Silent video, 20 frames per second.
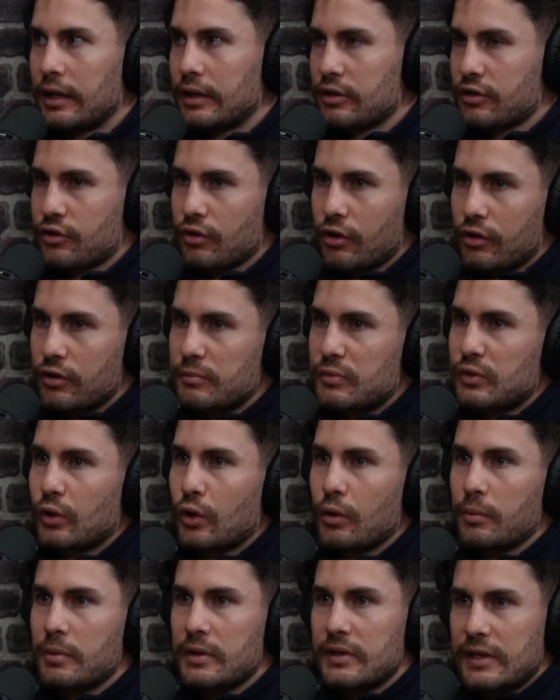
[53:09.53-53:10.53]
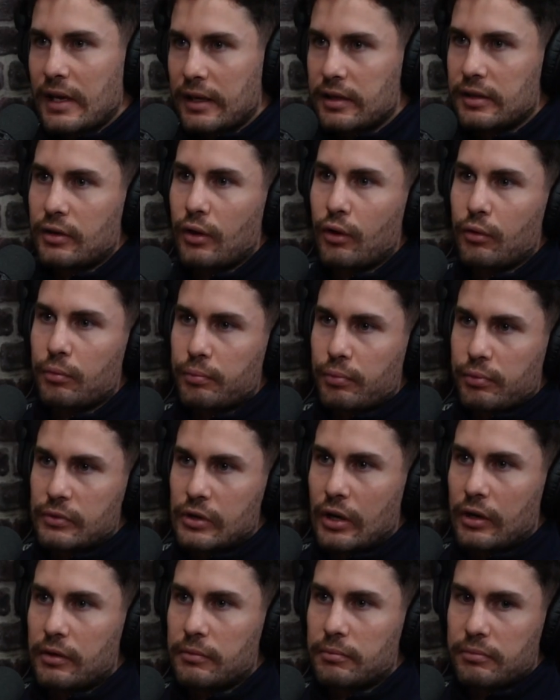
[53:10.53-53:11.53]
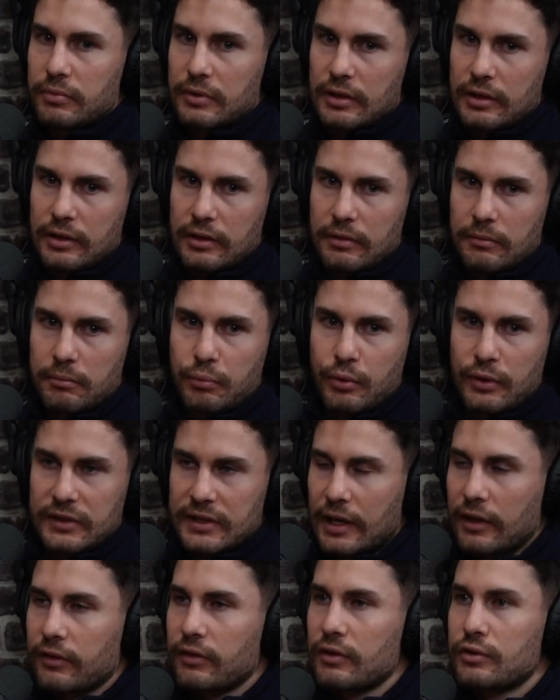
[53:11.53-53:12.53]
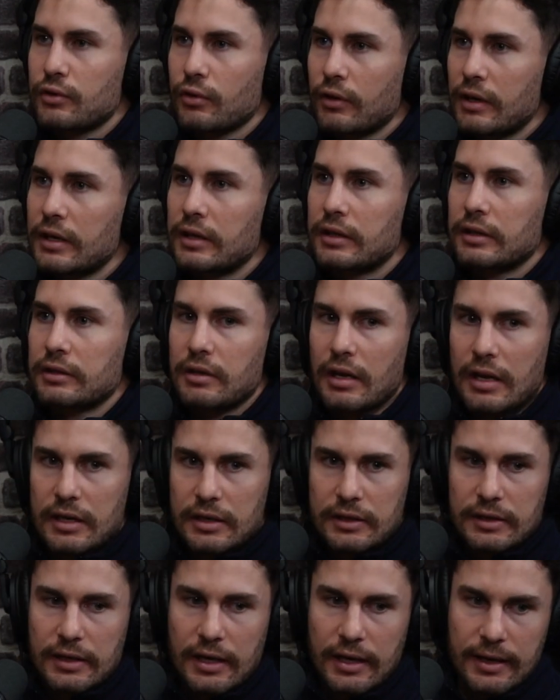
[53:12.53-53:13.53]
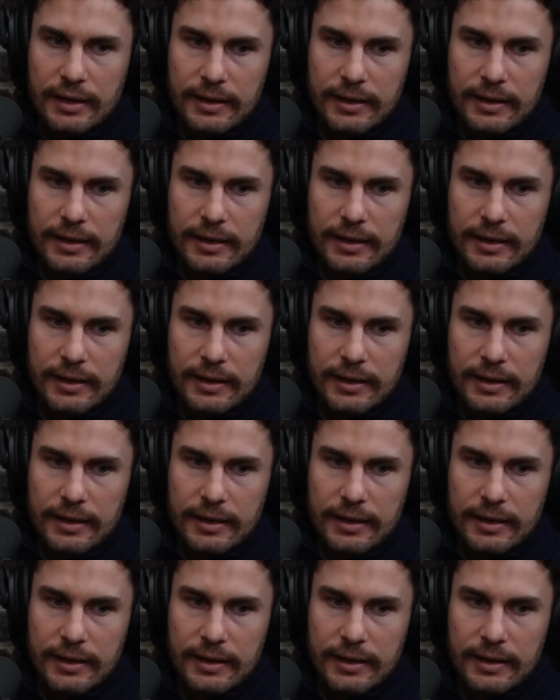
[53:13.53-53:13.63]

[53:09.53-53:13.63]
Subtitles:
shock absorbers that can help, you know, protect the joint and